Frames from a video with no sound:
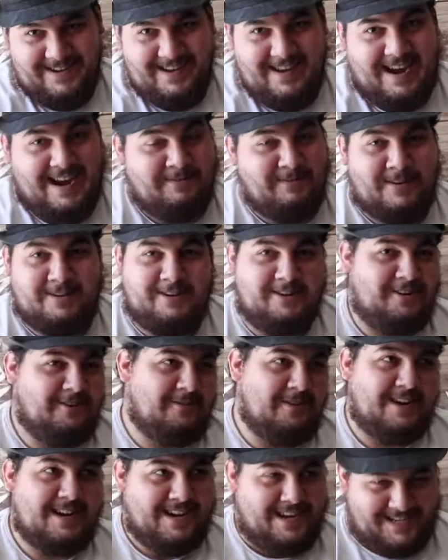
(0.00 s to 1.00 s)
I'm not gonna
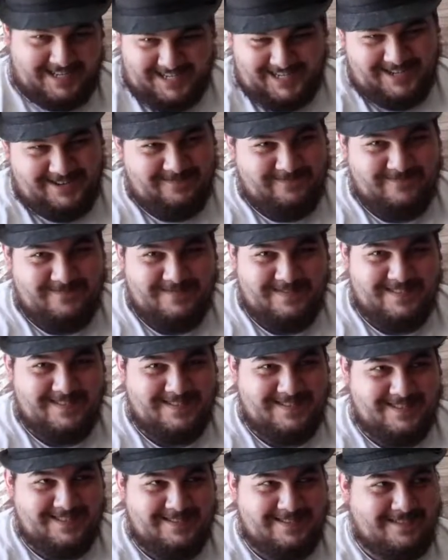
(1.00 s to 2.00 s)
read it.
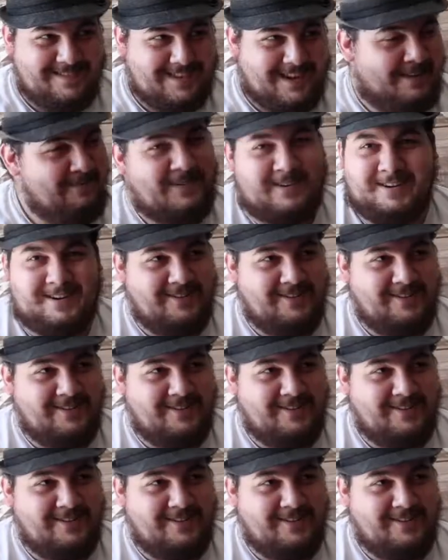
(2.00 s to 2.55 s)
I'm not gonna